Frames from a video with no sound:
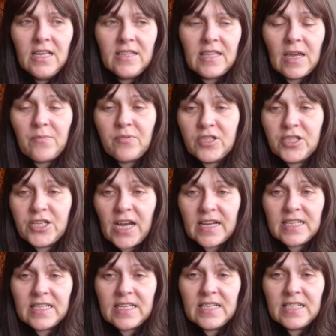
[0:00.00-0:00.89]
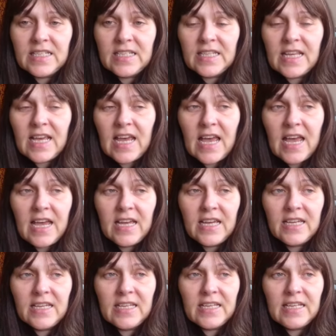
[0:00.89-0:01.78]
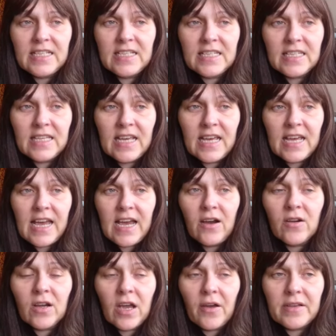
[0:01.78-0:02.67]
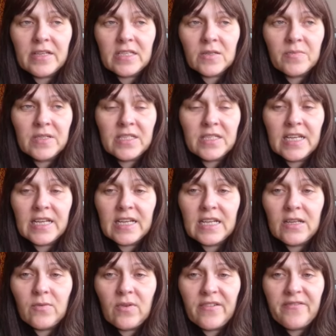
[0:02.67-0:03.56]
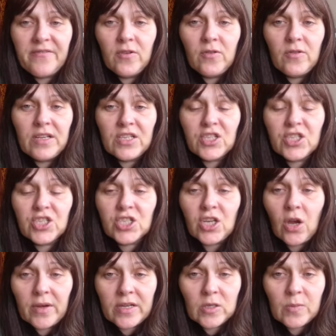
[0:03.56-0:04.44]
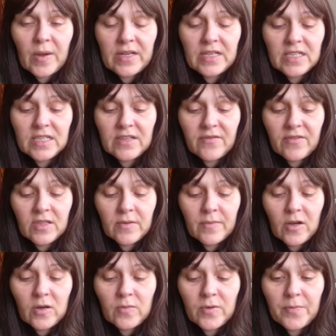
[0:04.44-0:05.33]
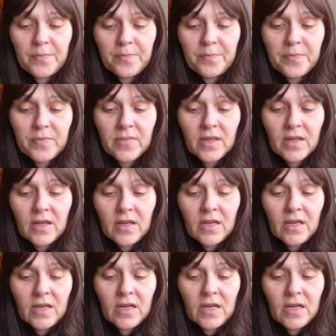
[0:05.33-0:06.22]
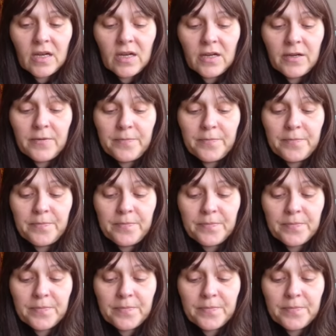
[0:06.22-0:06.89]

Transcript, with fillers: they project into their into their outgoings, and particularly where food is so expensive at the moment. Um,